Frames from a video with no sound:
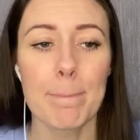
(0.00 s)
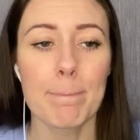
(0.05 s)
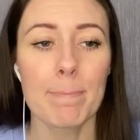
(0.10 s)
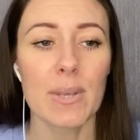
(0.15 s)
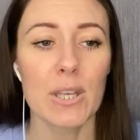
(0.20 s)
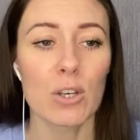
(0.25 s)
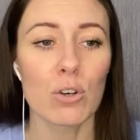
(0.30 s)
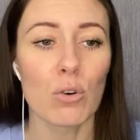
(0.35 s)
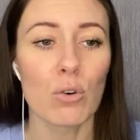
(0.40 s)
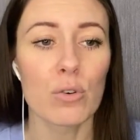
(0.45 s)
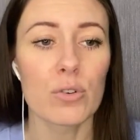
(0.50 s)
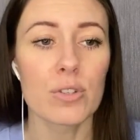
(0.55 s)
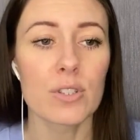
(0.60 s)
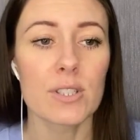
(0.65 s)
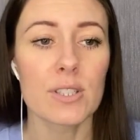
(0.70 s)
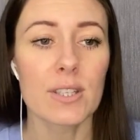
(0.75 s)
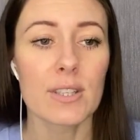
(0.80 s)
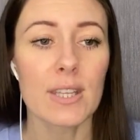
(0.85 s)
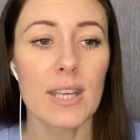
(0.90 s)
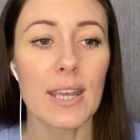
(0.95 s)

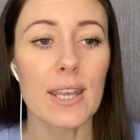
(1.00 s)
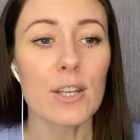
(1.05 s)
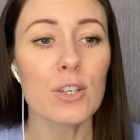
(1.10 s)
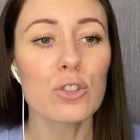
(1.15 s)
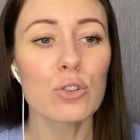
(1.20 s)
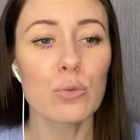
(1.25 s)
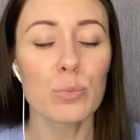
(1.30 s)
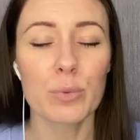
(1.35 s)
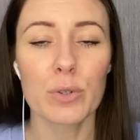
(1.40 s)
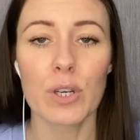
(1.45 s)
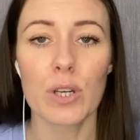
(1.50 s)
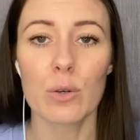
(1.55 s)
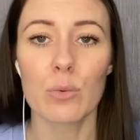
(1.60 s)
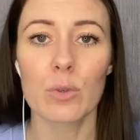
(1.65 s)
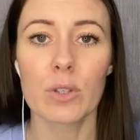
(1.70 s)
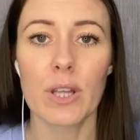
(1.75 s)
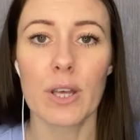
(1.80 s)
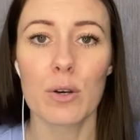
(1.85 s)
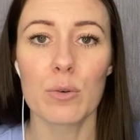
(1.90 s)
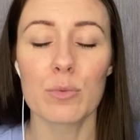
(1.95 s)
Because the angel prayer will
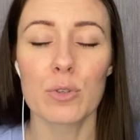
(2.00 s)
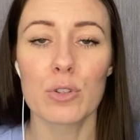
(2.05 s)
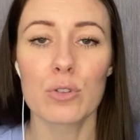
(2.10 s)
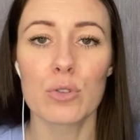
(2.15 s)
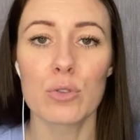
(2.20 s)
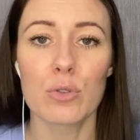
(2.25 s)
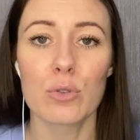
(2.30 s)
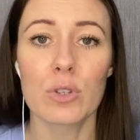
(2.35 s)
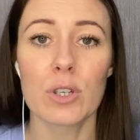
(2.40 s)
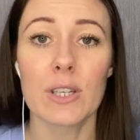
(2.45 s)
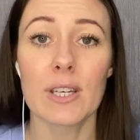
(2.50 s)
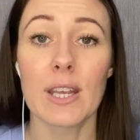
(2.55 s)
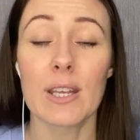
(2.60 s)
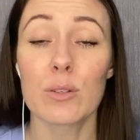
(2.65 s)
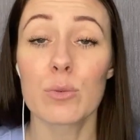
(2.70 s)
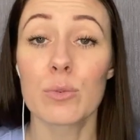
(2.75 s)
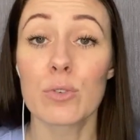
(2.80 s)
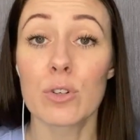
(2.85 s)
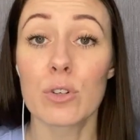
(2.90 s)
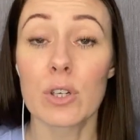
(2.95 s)
help you to
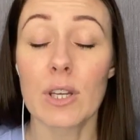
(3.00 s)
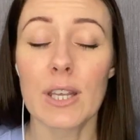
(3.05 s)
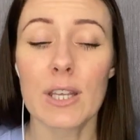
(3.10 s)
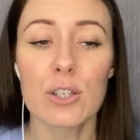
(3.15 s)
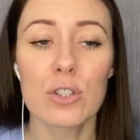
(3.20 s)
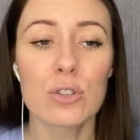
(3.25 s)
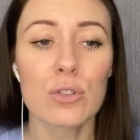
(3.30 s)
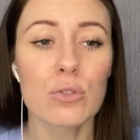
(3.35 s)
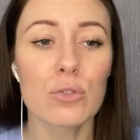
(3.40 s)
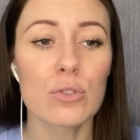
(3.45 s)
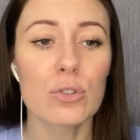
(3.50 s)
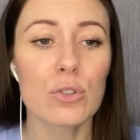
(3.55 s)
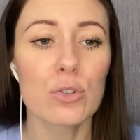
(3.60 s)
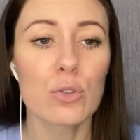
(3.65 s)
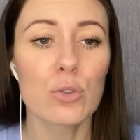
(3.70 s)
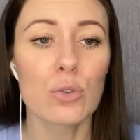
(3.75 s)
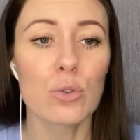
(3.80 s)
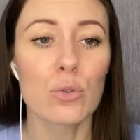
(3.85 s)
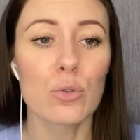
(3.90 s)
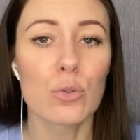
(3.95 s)
connect with your angels,
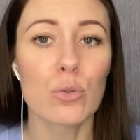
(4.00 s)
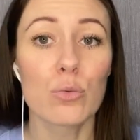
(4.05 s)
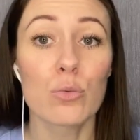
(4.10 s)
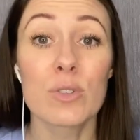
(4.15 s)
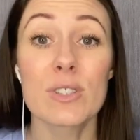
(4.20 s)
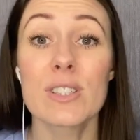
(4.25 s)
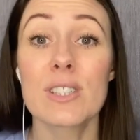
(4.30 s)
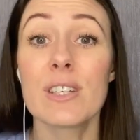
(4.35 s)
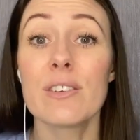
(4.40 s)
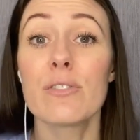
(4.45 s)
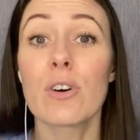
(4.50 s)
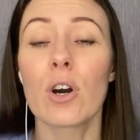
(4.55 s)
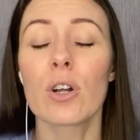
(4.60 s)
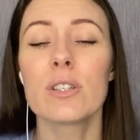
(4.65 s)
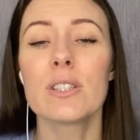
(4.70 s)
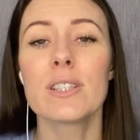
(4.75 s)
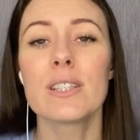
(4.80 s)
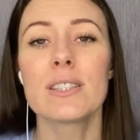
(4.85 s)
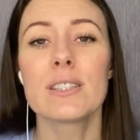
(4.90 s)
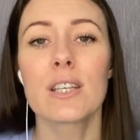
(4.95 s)
to receive
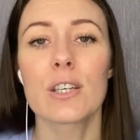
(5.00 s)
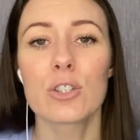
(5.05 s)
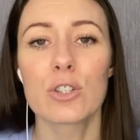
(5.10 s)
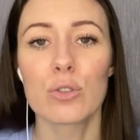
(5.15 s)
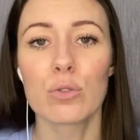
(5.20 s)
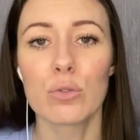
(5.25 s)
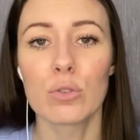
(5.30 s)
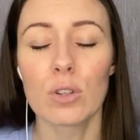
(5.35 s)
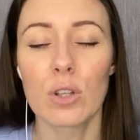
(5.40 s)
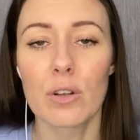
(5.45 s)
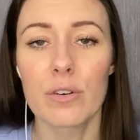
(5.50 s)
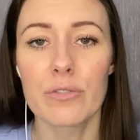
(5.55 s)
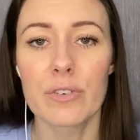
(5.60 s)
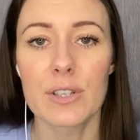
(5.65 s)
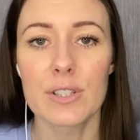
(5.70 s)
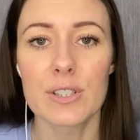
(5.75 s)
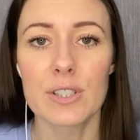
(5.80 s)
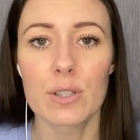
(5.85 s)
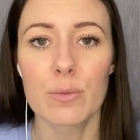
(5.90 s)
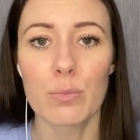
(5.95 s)
unconditional love
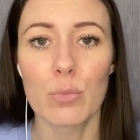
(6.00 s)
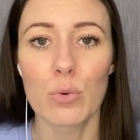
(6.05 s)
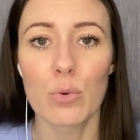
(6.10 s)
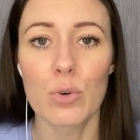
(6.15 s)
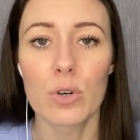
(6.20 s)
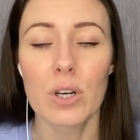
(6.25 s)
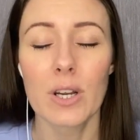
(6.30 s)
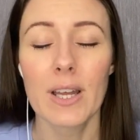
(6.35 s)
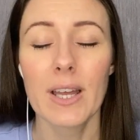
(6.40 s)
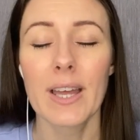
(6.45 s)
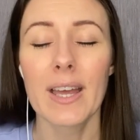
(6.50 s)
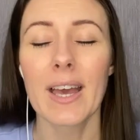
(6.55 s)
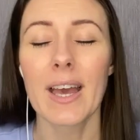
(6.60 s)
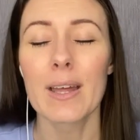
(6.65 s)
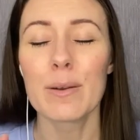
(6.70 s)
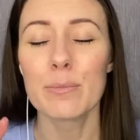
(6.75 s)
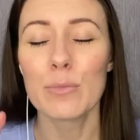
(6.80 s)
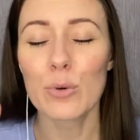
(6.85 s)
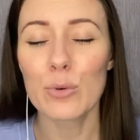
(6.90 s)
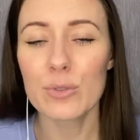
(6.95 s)
and support,
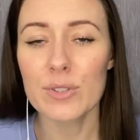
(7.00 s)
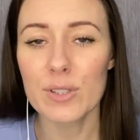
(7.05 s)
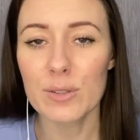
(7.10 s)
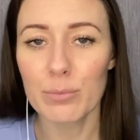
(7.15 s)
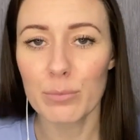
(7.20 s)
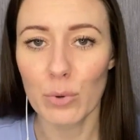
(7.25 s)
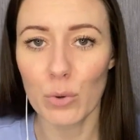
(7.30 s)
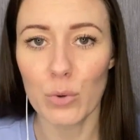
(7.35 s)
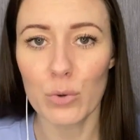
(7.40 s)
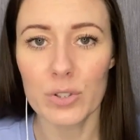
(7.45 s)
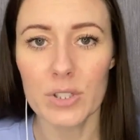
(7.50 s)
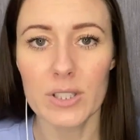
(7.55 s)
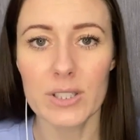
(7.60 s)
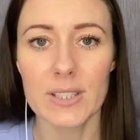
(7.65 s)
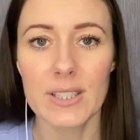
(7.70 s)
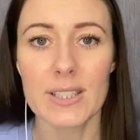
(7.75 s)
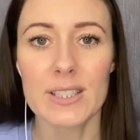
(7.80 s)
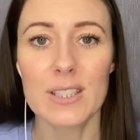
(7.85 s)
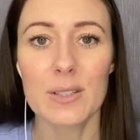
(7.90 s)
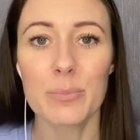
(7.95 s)
and most
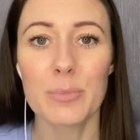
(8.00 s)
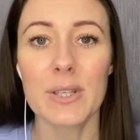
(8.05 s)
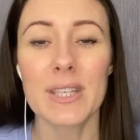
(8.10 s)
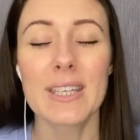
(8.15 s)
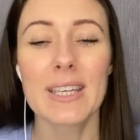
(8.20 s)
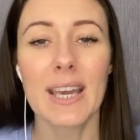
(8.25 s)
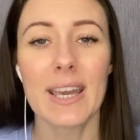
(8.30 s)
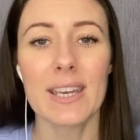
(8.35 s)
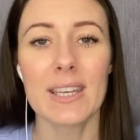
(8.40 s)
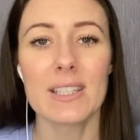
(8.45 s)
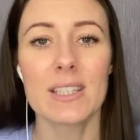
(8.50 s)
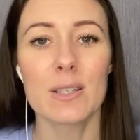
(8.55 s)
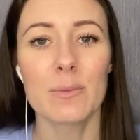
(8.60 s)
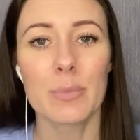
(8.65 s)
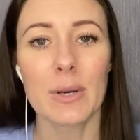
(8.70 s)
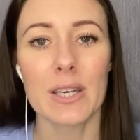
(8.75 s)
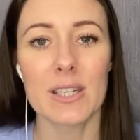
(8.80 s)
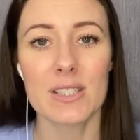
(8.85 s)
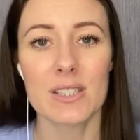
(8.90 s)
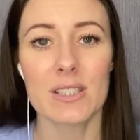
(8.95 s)
importantly, to be guided
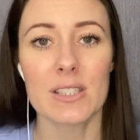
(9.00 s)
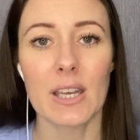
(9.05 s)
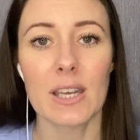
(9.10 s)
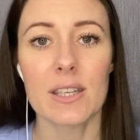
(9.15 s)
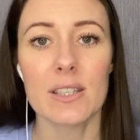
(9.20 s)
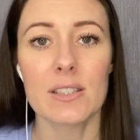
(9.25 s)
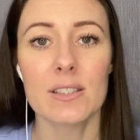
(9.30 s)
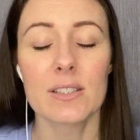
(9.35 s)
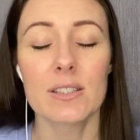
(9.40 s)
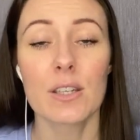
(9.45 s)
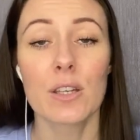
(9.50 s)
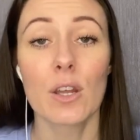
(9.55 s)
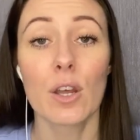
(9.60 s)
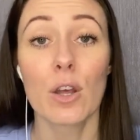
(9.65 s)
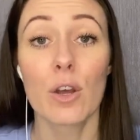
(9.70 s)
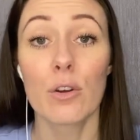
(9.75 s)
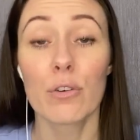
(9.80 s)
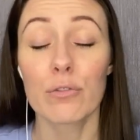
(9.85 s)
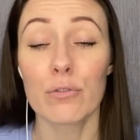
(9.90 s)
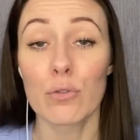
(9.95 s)
by signs
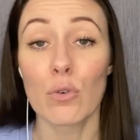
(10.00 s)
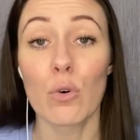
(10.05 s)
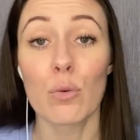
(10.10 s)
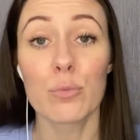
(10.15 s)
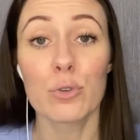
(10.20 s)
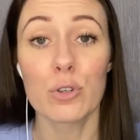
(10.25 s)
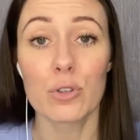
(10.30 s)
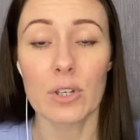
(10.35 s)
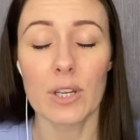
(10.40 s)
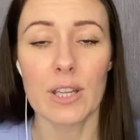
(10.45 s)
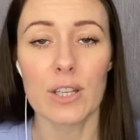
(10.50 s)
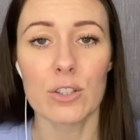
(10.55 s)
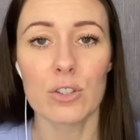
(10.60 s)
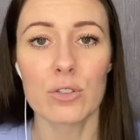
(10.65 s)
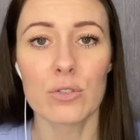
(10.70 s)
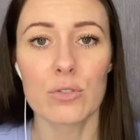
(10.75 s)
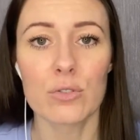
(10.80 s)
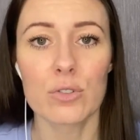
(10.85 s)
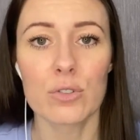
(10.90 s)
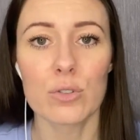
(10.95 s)
from your angels.